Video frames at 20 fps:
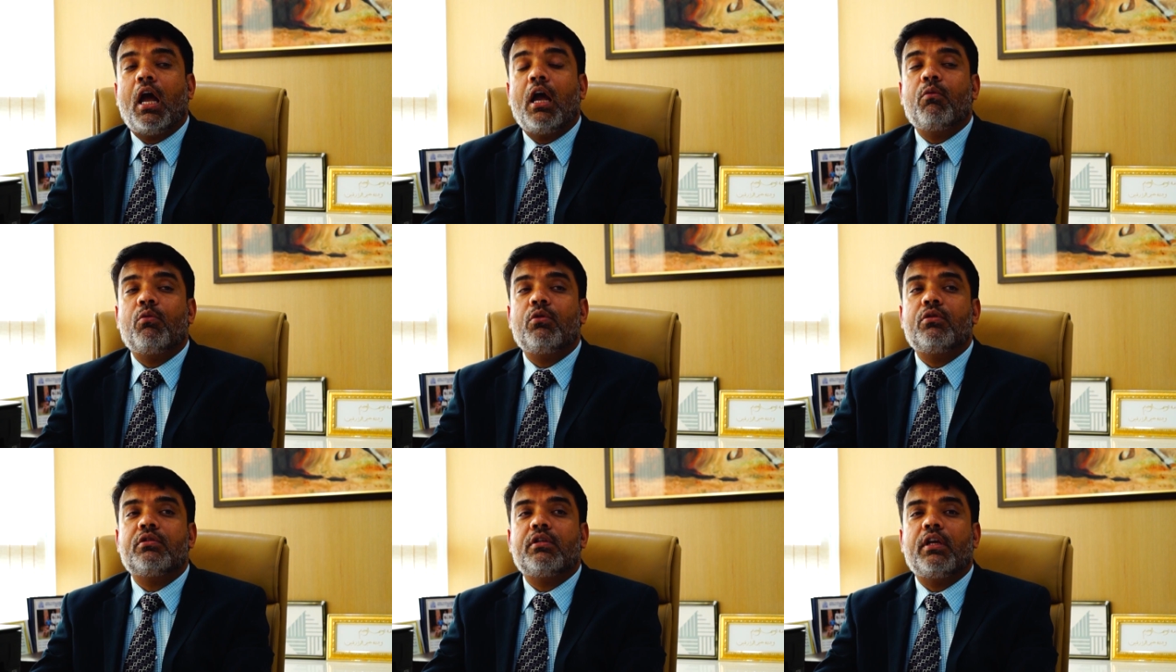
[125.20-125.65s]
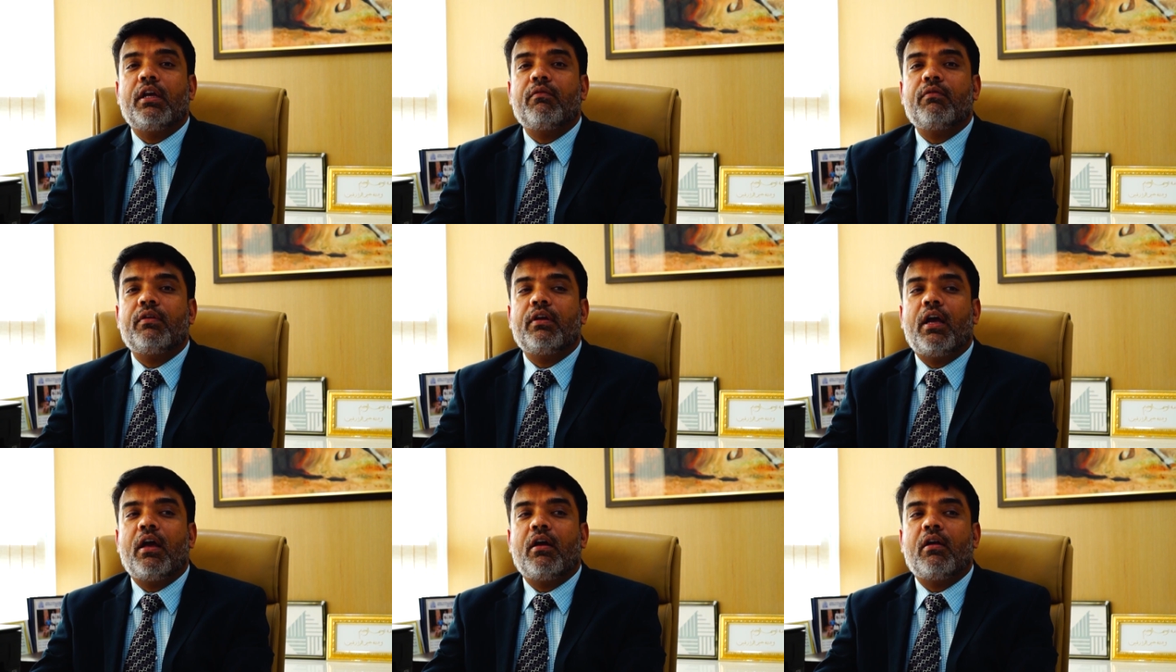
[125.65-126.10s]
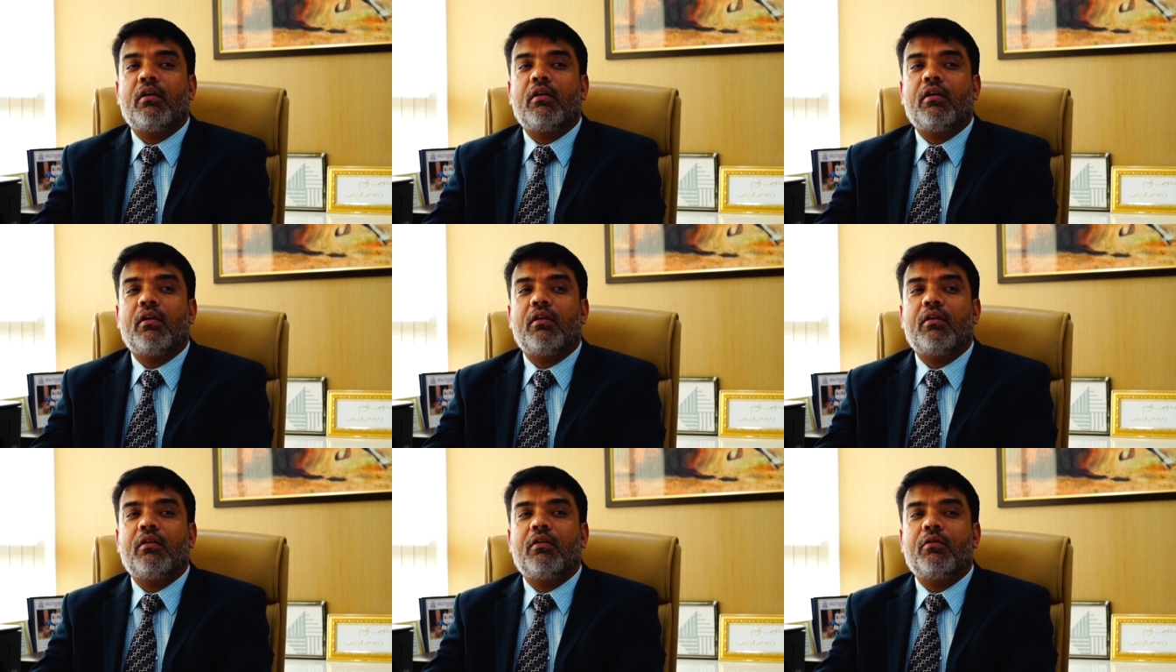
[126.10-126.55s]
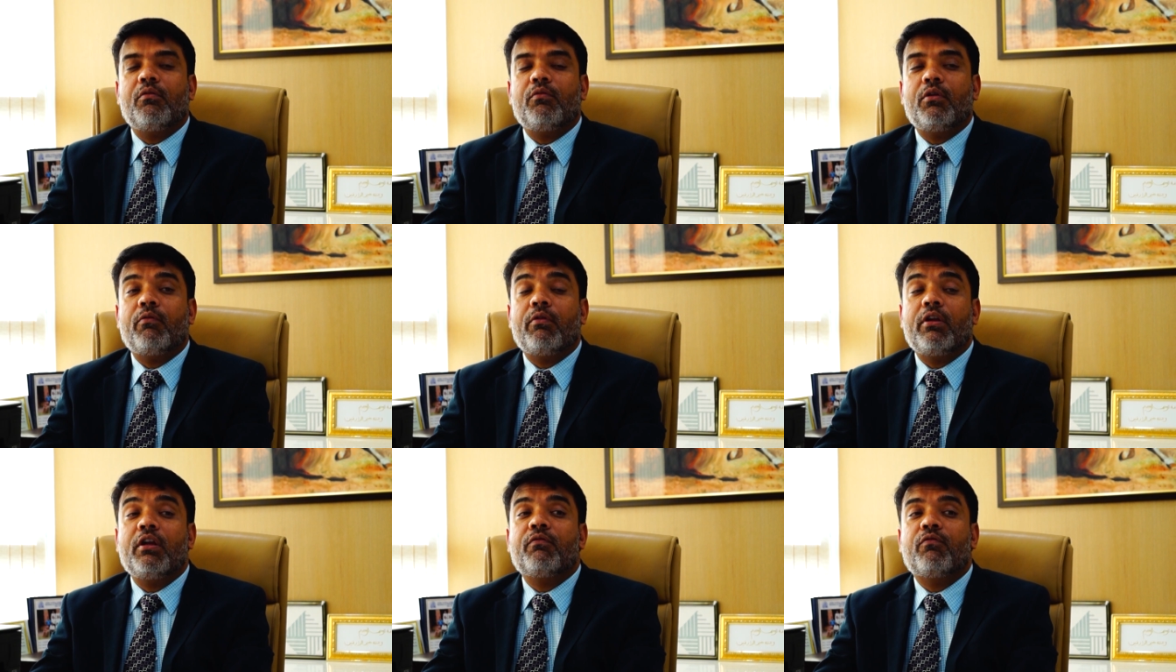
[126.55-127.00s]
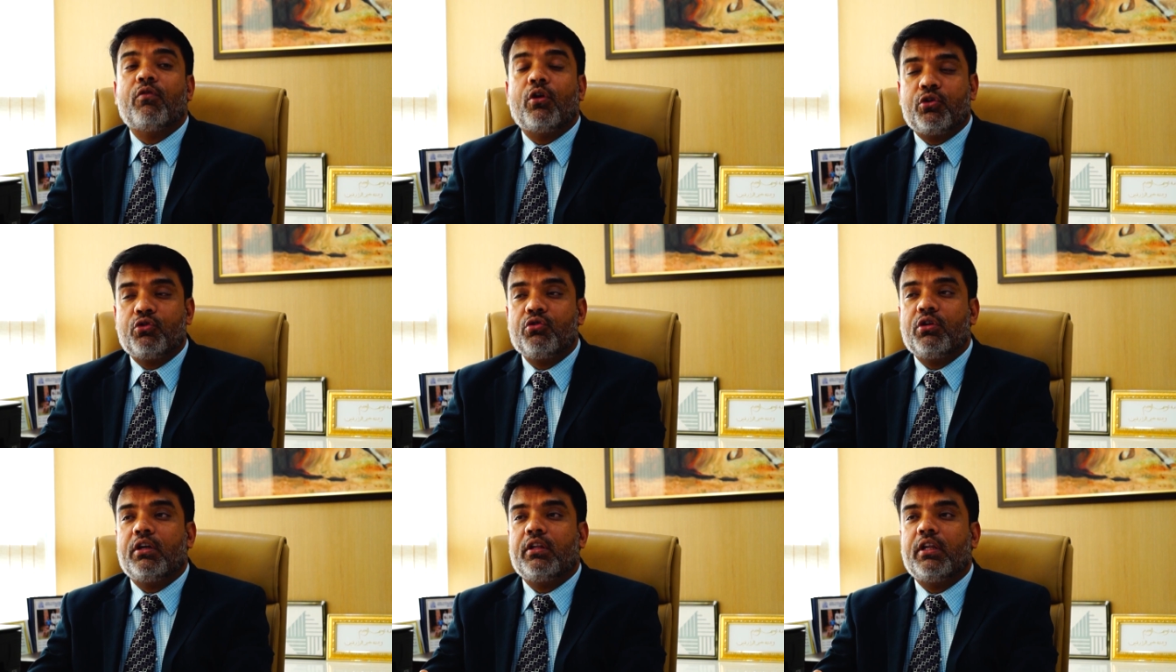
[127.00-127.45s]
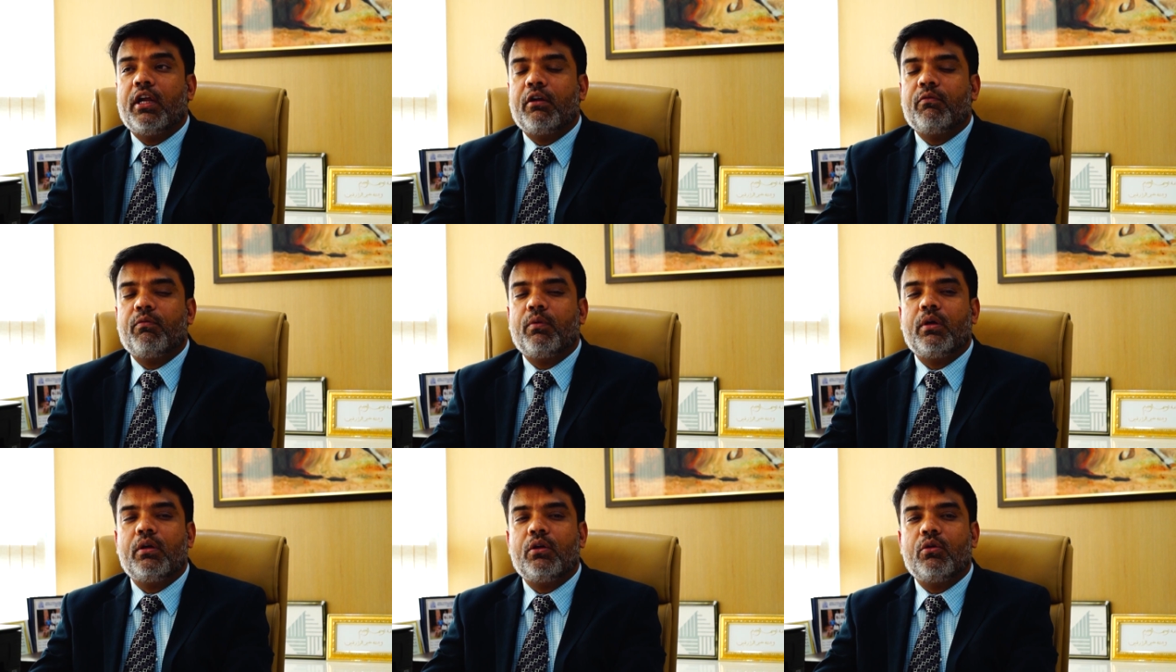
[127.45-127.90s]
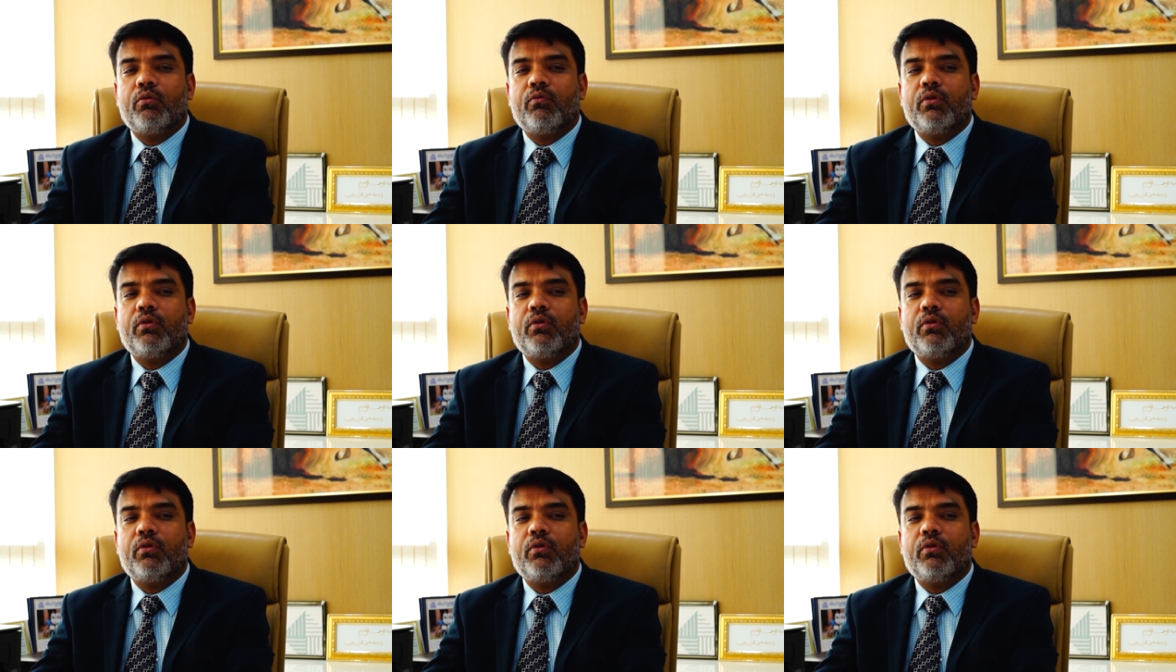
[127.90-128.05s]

I would say we are uh, we are very fortunate that way.